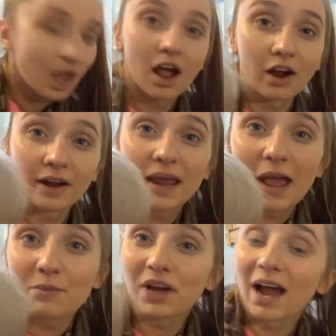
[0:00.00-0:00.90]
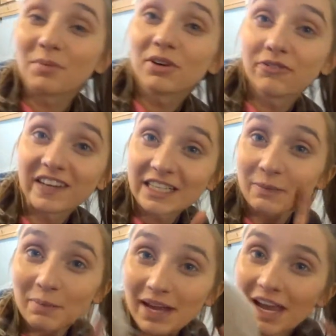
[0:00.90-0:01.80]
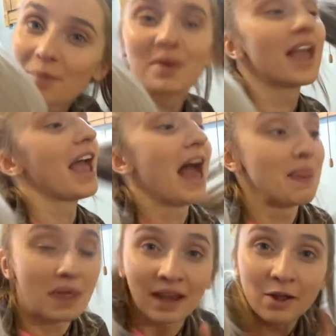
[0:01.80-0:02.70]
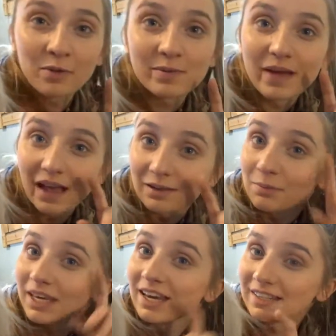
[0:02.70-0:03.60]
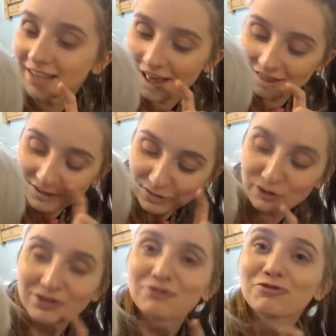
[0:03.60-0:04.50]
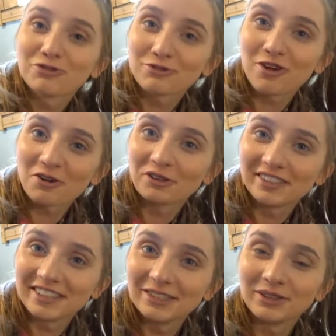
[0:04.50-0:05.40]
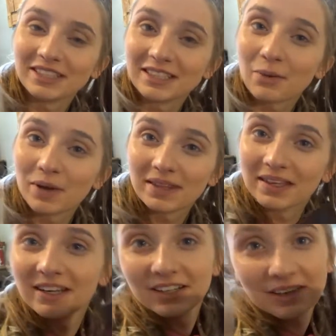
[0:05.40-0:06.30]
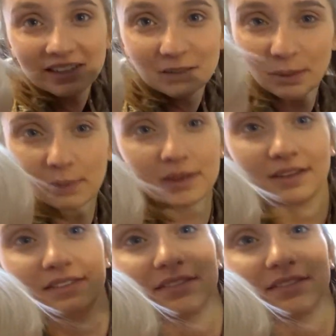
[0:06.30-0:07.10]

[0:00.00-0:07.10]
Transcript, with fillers: Alright, but I'm going to finish my makeup, and then I'll be back because this is a struggle to do this with a crazy baby.